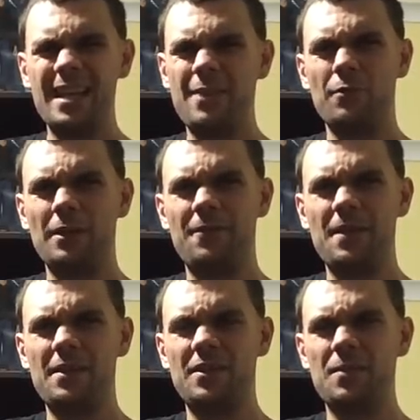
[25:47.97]
never really
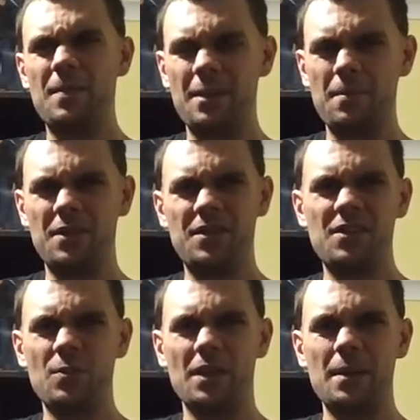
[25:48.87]
found it to make much
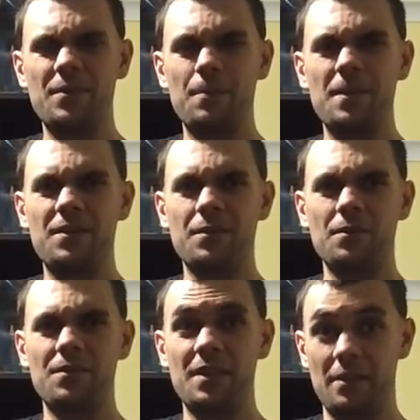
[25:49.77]
sense when it comes to
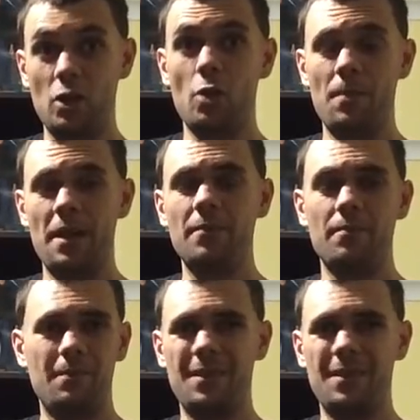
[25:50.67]
pistols in combat.